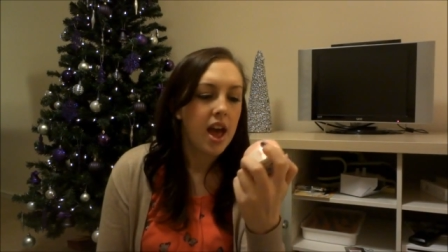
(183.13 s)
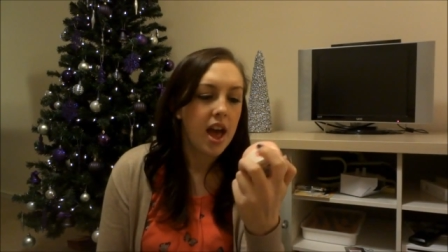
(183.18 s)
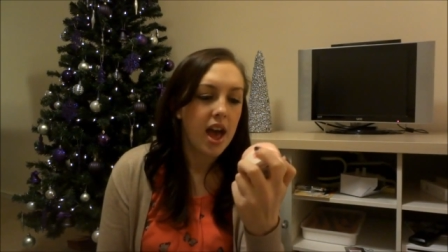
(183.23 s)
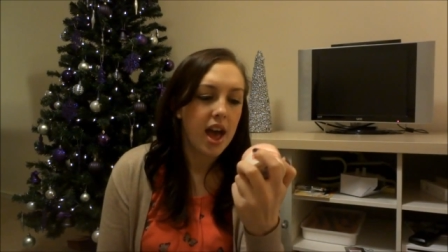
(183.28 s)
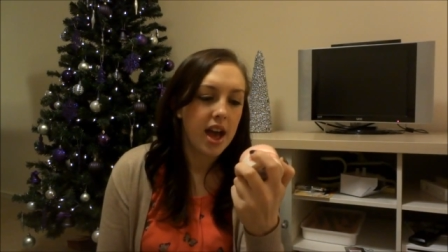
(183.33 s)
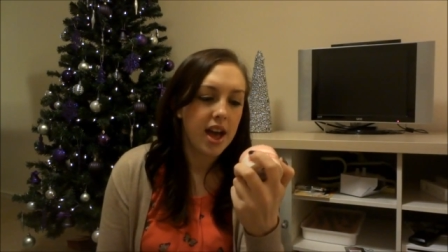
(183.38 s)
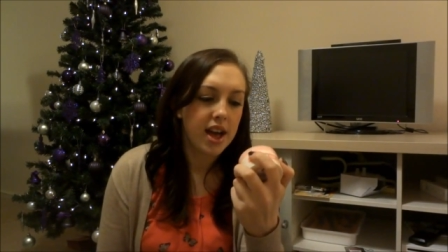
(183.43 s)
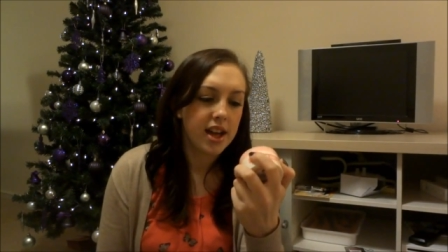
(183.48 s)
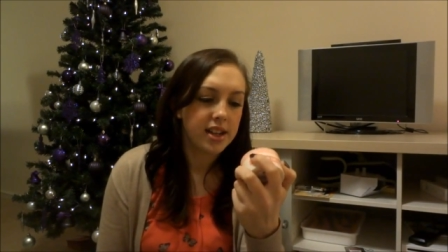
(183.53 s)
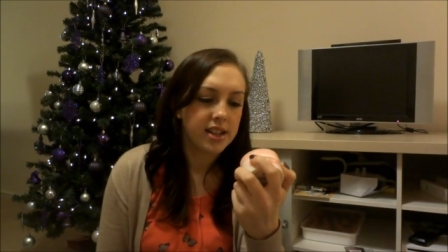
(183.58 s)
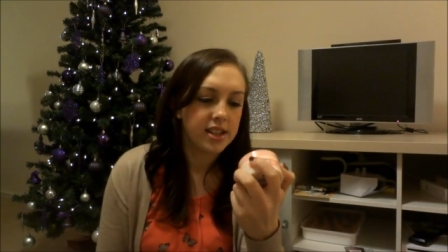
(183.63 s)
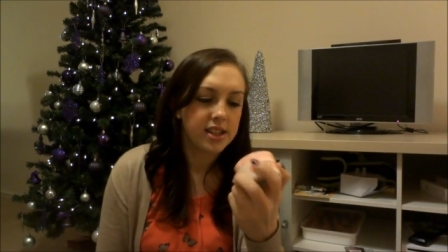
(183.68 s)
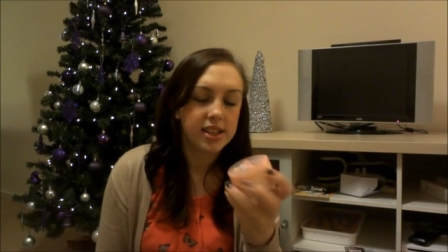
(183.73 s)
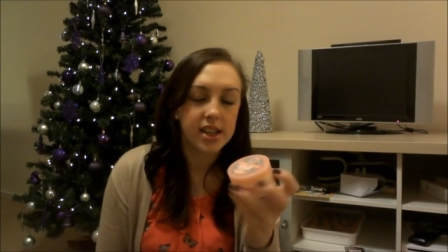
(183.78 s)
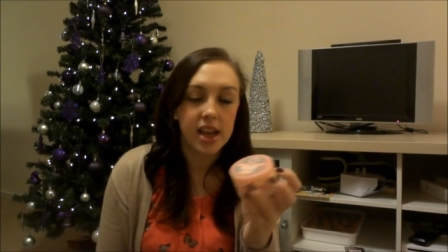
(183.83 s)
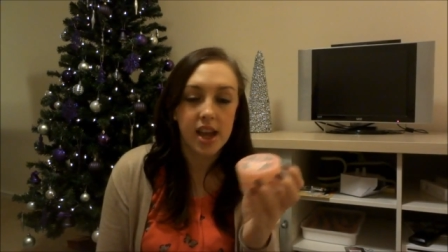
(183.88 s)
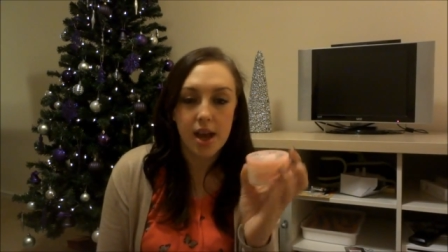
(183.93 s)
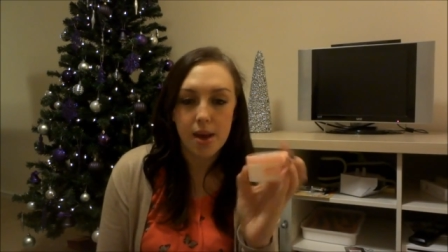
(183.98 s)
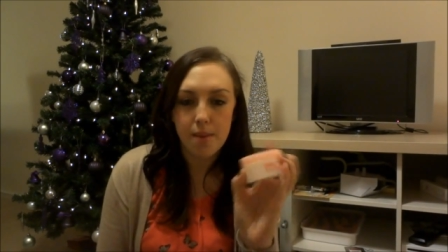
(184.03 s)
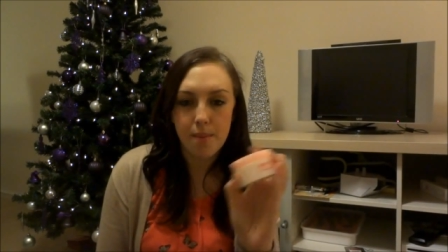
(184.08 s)
And
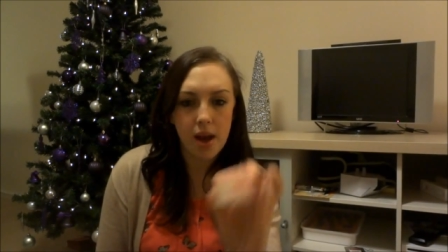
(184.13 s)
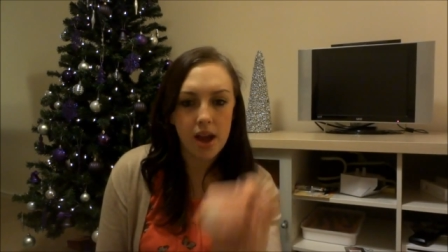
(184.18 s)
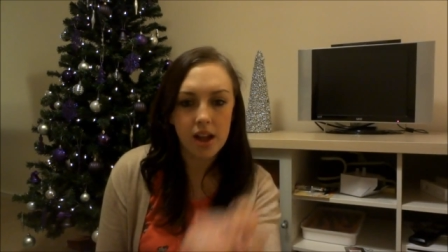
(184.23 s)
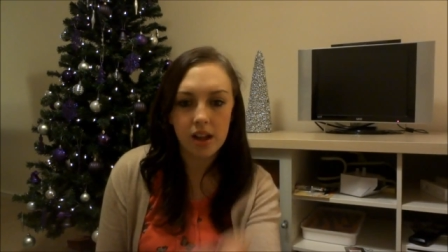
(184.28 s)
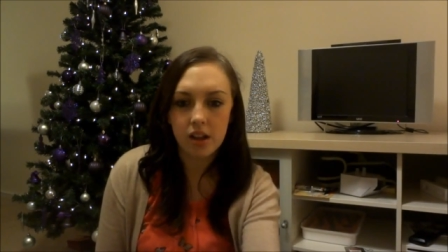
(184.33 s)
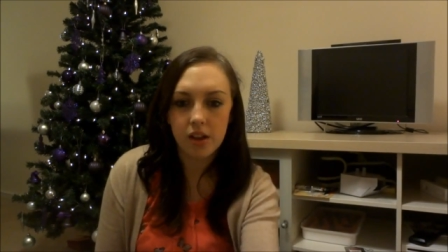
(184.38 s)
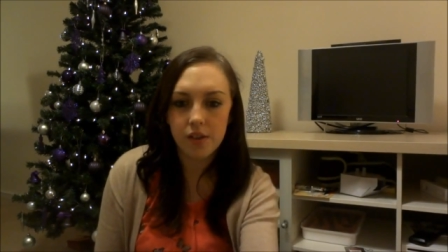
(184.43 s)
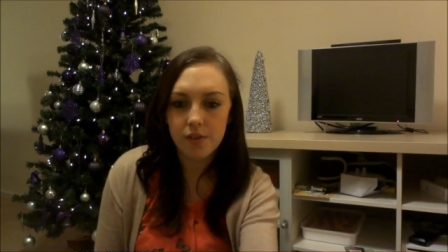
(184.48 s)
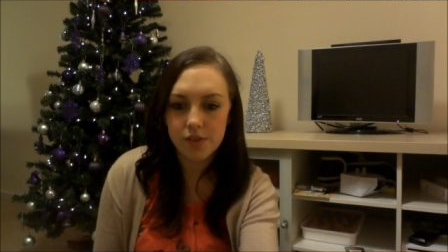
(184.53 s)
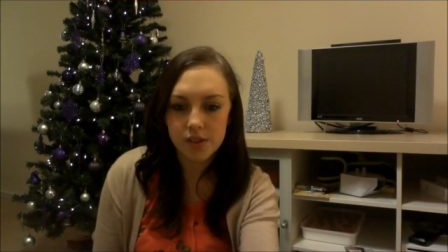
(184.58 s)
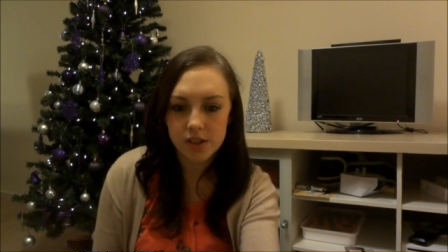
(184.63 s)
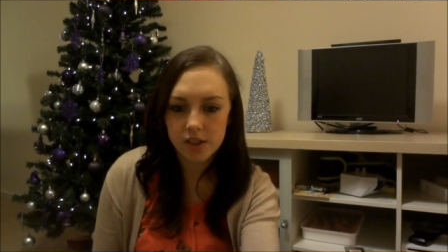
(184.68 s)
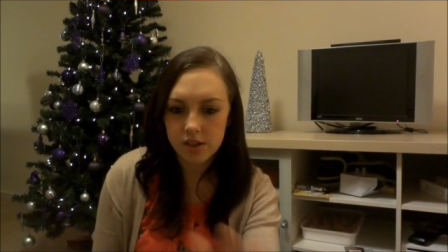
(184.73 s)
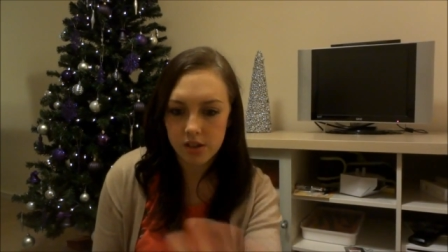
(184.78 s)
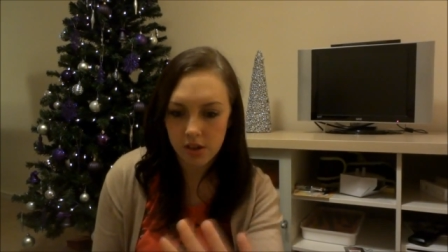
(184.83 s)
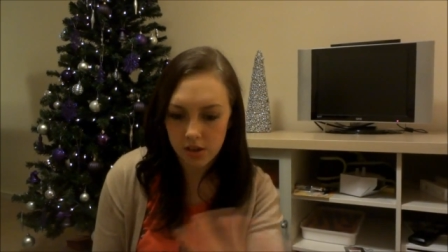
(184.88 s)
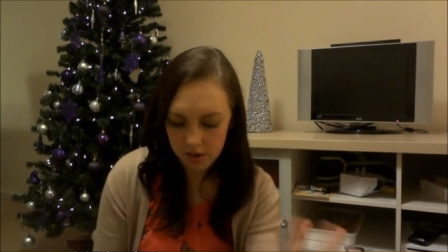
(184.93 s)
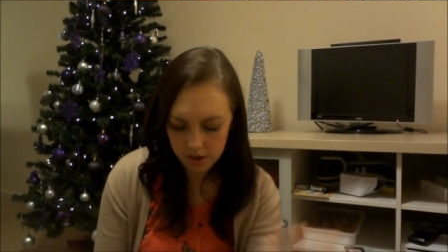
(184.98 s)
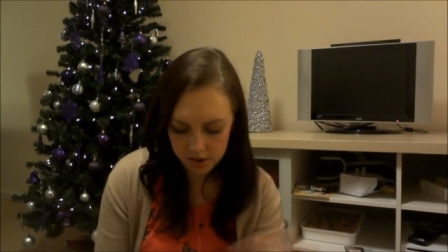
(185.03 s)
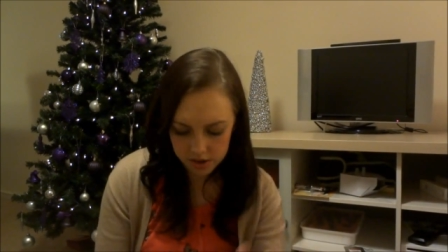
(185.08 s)
I love
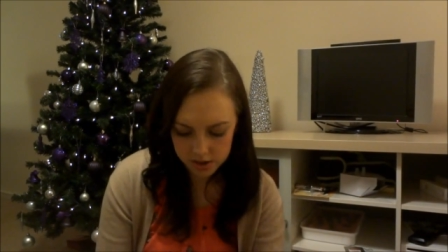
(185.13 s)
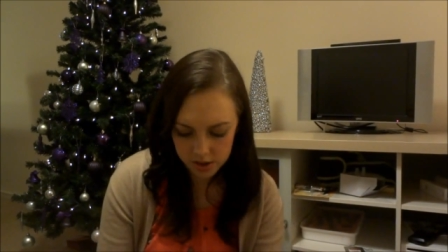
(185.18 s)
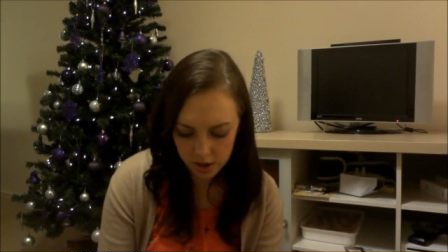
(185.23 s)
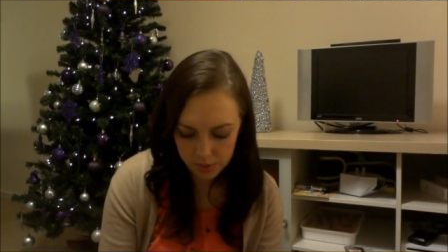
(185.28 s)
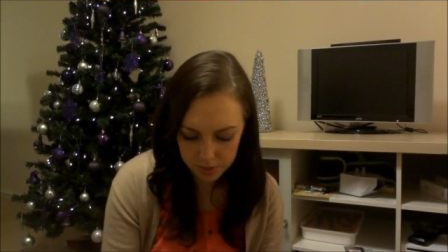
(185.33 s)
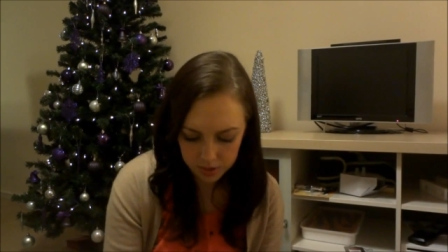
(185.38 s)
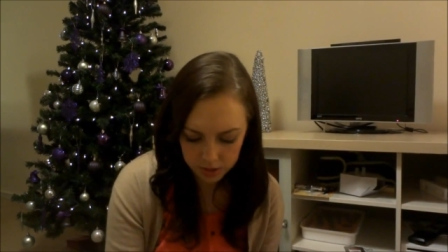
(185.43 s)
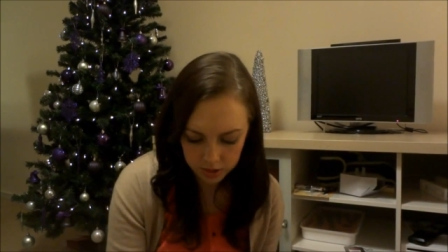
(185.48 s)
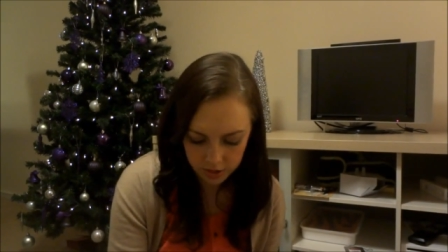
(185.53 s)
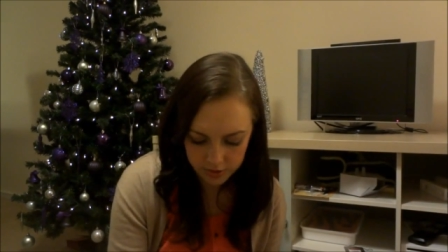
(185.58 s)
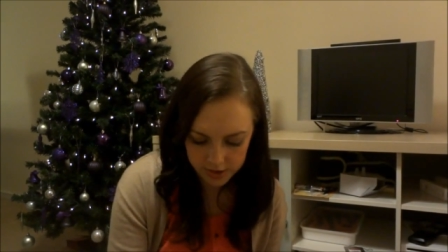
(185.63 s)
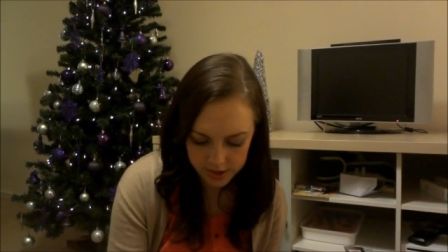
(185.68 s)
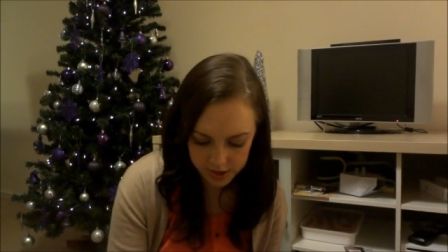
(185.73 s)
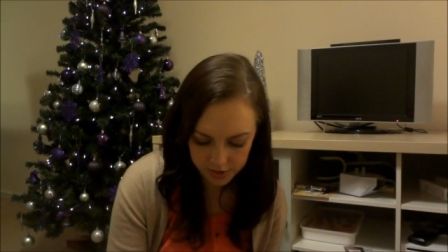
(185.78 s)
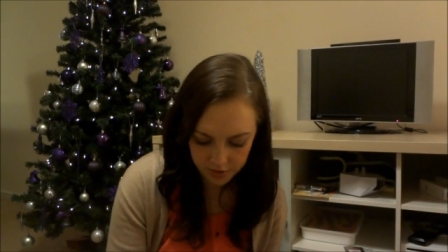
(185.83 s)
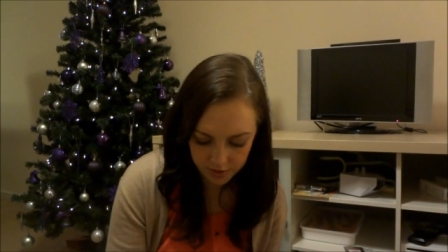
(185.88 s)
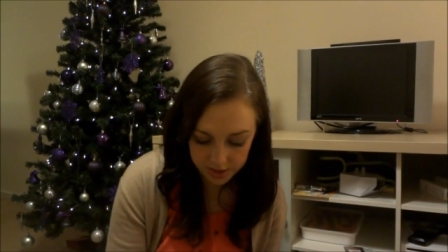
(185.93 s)
Soap and Glory stuff.